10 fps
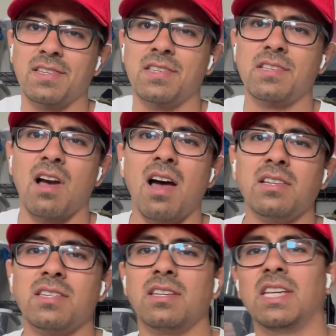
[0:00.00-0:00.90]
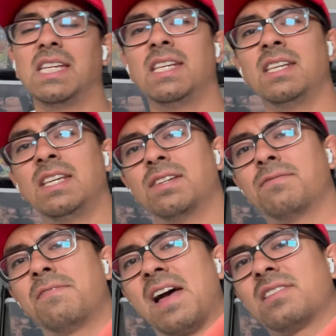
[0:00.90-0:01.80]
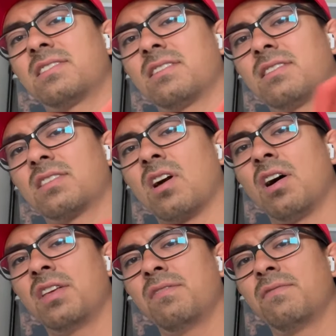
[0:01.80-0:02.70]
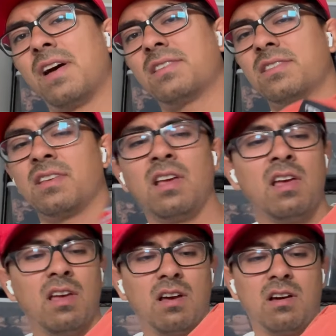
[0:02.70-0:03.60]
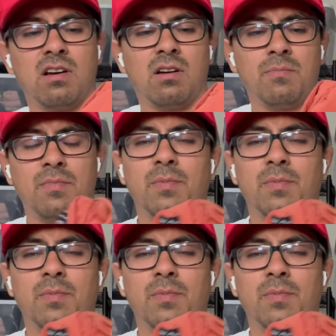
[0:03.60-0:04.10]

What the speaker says: Scotty Vest. Scotty Vest. Let me